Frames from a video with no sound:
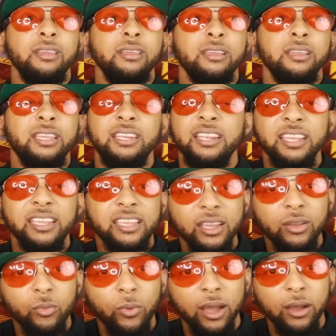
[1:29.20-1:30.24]
He didn't kick
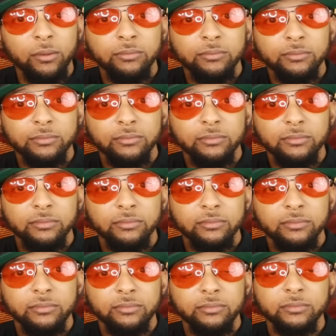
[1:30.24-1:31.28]
well
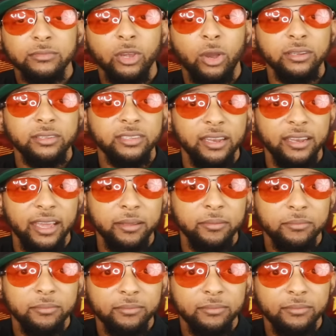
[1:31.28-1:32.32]
on Sunday.
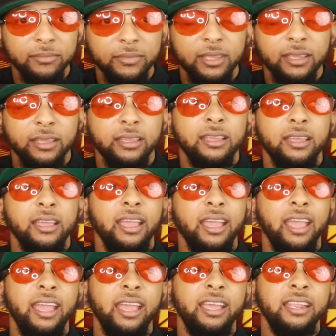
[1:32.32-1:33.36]

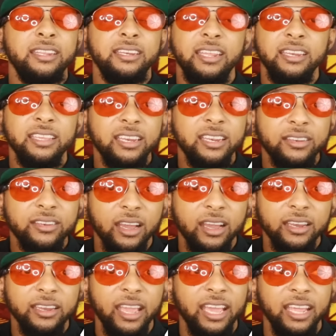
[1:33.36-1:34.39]
And he didn't get it
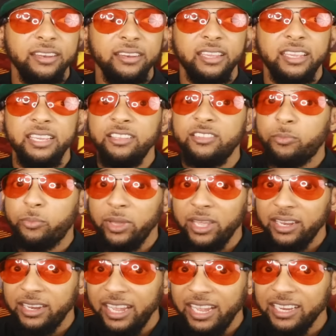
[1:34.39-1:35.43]
done, and he's
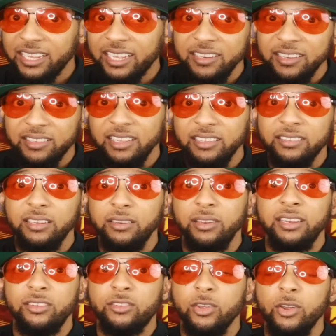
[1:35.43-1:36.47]
been inconsistent
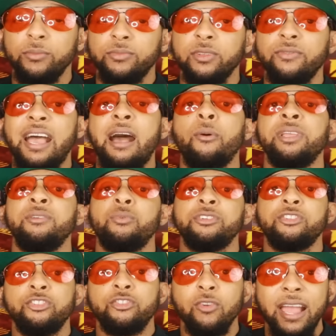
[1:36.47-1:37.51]
in terms of how he was
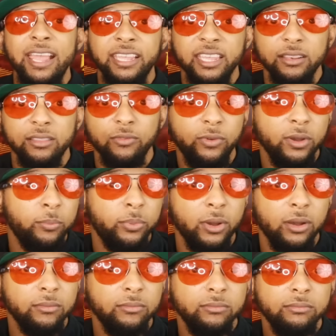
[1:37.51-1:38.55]
striking the
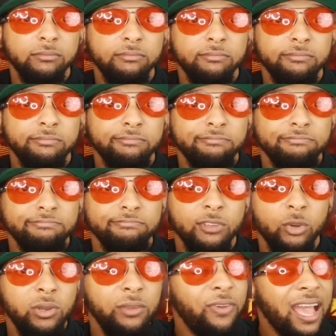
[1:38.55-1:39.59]
football.
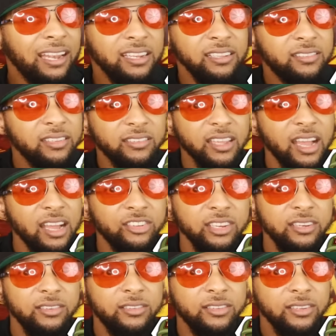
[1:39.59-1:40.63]
We've had these
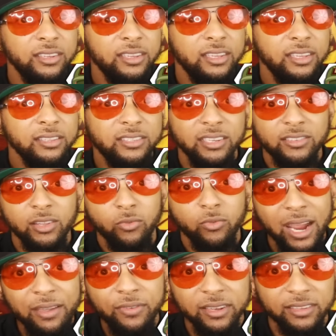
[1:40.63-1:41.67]
discussions since the
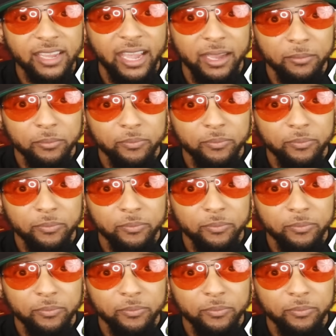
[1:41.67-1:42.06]
Ravens game.